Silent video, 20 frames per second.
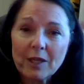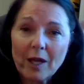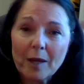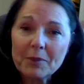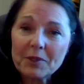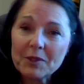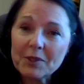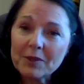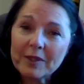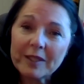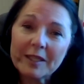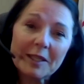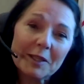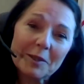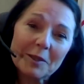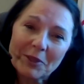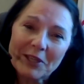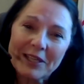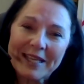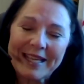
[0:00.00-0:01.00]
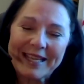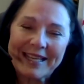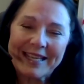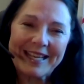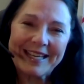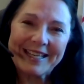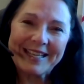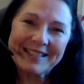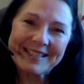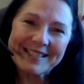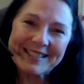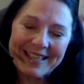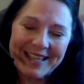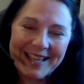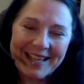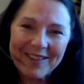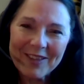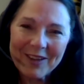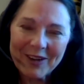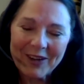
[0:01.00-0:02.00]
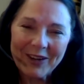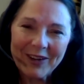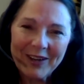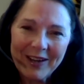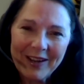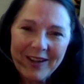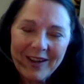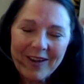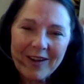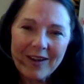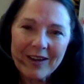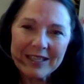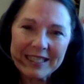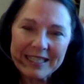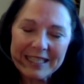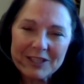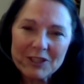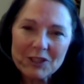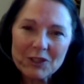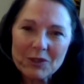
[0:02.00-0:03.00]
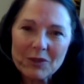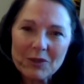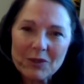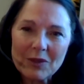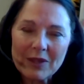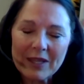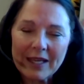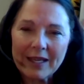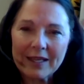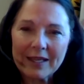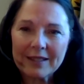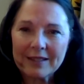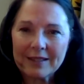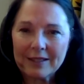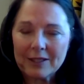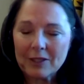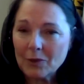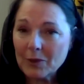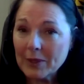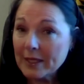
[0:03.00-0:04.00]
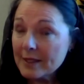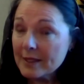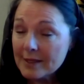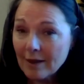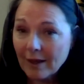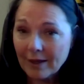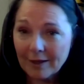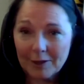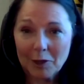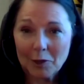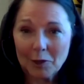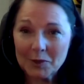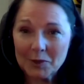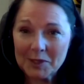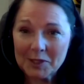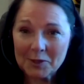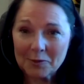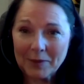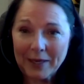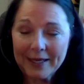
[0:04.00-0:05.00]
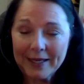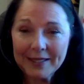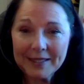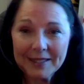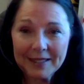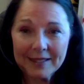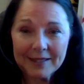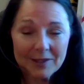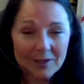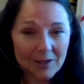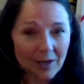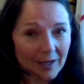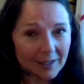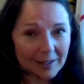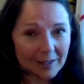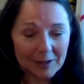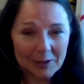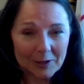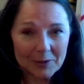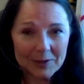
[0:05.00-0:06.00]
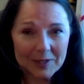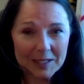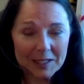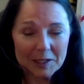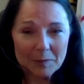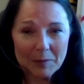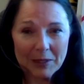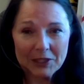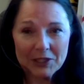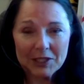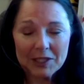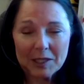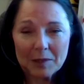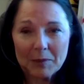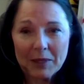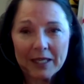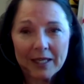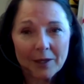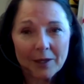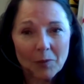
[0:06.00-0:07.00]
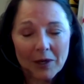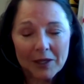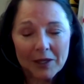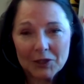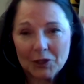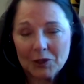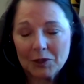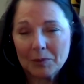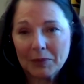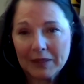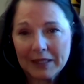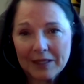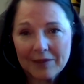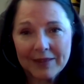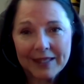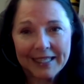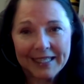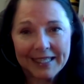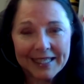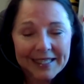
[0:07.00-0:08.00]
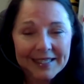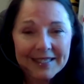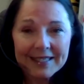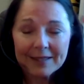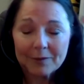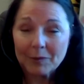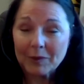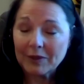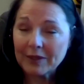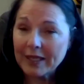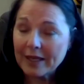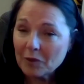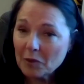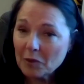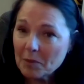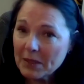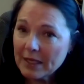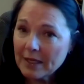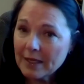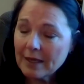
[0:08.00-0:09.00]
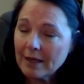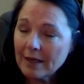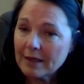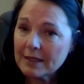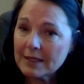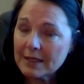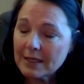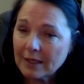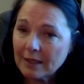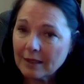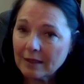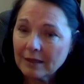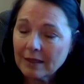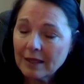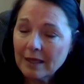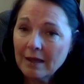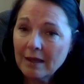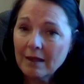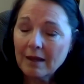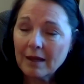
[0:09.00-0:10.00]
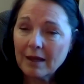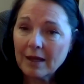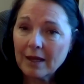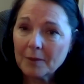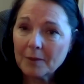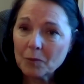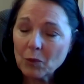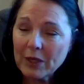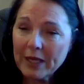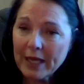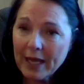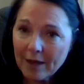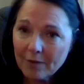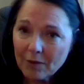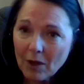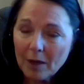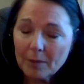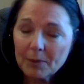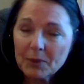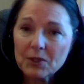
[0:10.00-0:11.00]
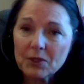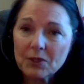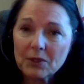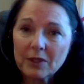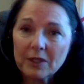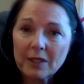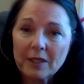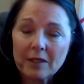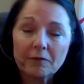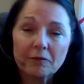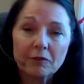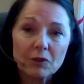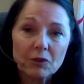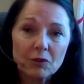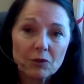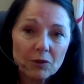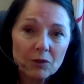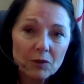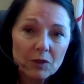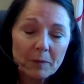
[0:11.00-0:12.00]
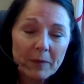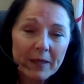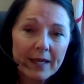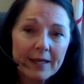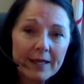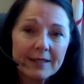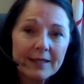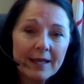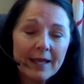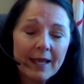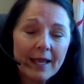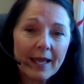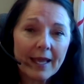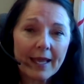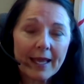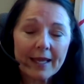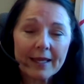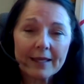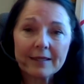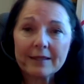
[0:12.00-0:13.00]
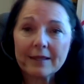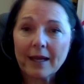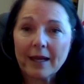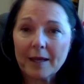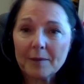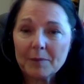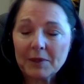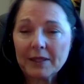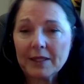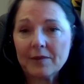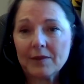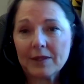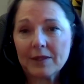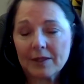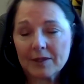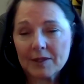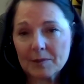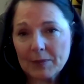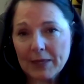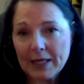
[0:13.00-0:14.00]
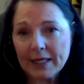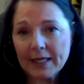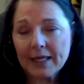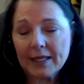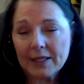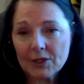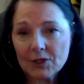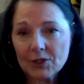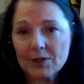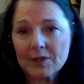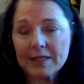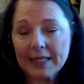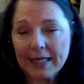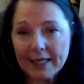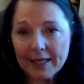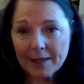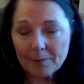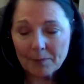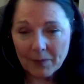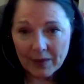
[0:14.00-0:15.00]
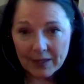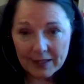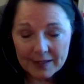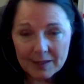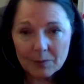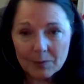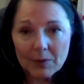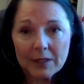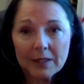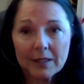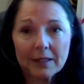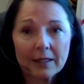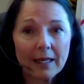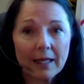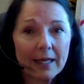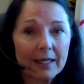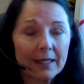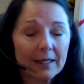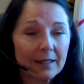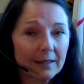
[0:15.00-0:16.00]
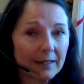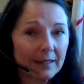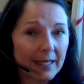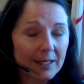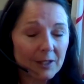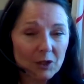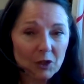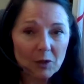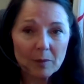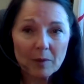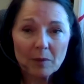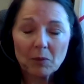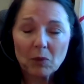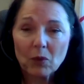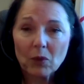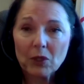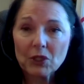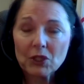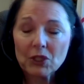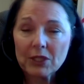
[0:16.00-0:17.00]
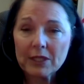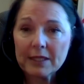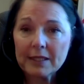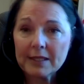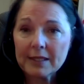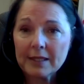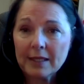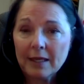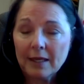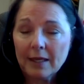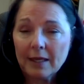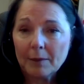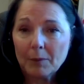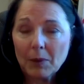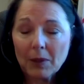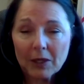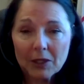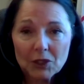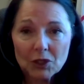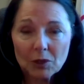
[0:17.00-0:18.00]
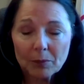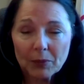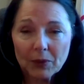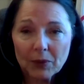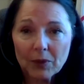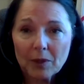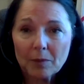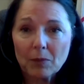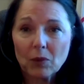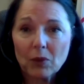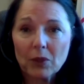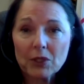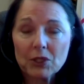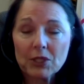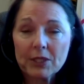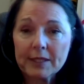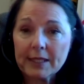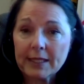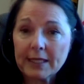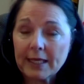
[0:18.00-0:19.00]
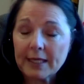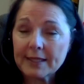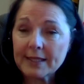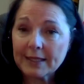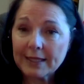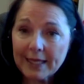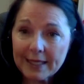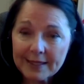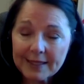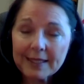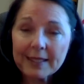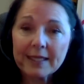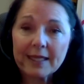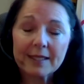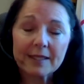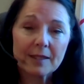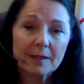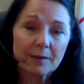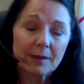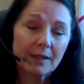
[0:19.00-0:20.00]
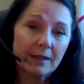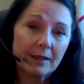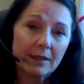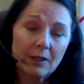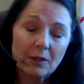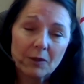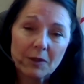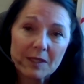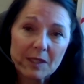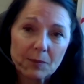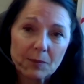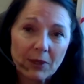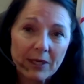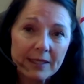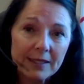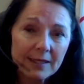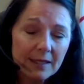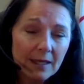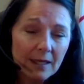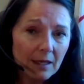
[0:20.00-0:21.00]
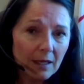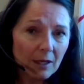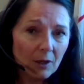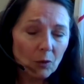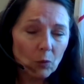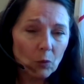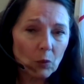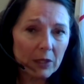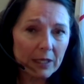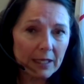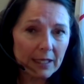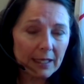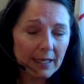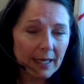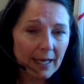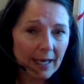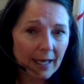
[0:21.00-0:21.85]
opportunity to bring Canadians together on an issue that is not closed, right? It's not closed as much as the media wants you to believe that it is. It will never be until we have opportunity for true debate. And I believe that there's many issues like this one, like late-term abortions, partial birth abortions, and as Leslin has, expressed, we